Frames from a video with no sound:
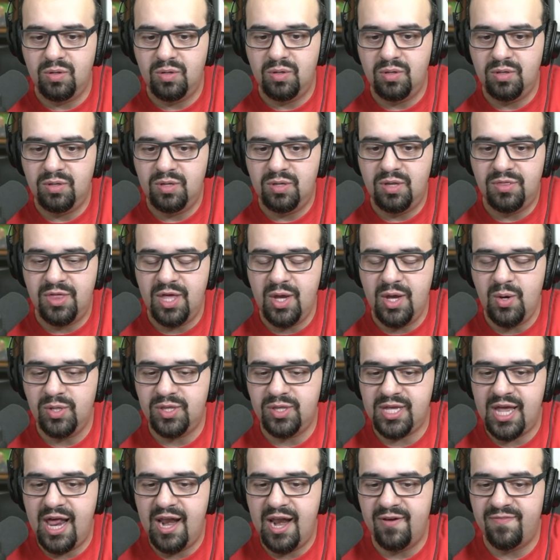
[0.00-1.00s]
the thing with
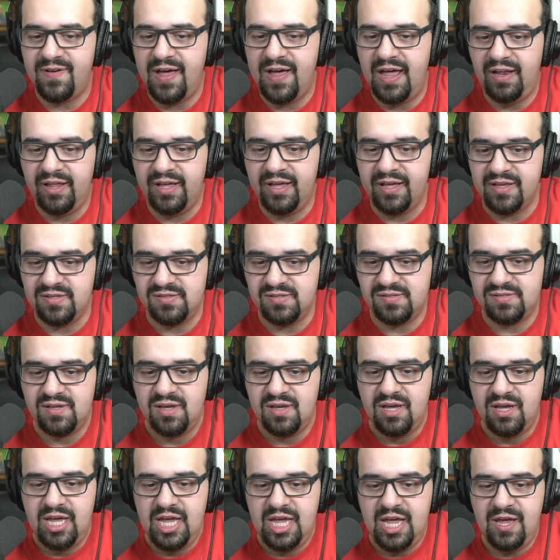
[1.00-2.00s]
the NFL is
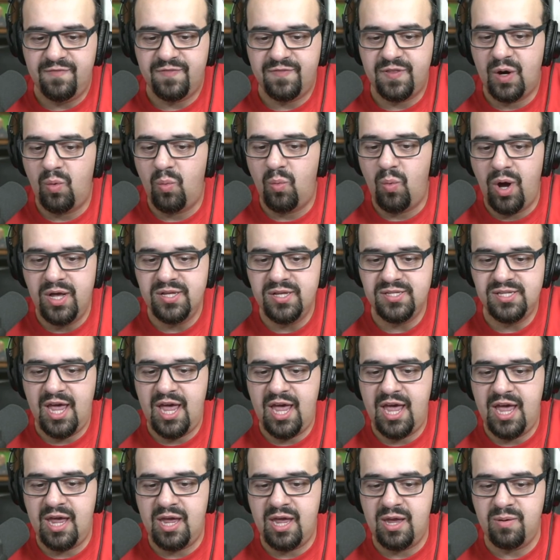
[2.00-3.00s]
if there was
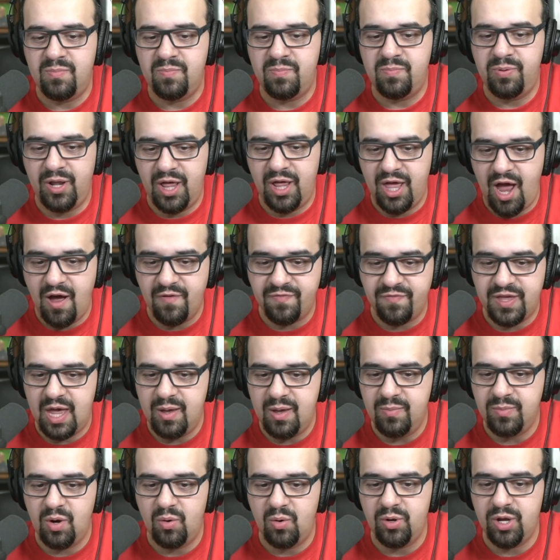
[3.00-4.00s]
a playoff
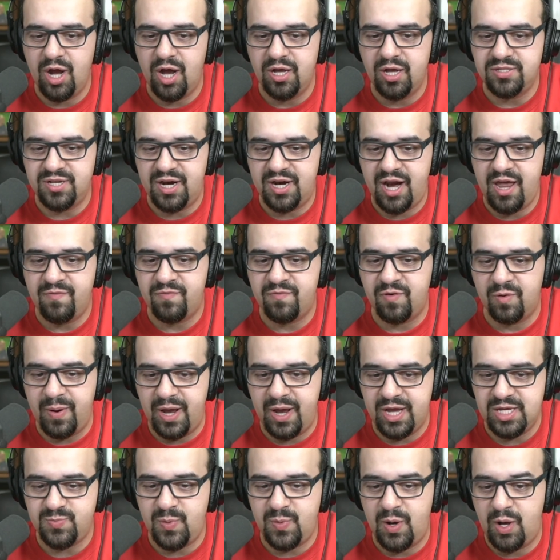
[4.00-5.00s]
game going on today for
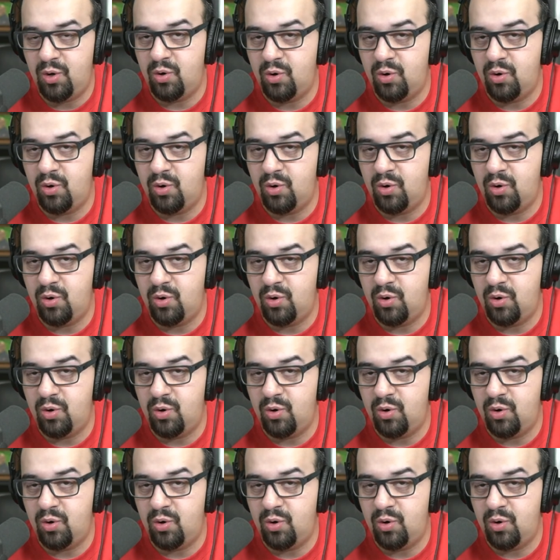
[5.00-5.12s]
baseball,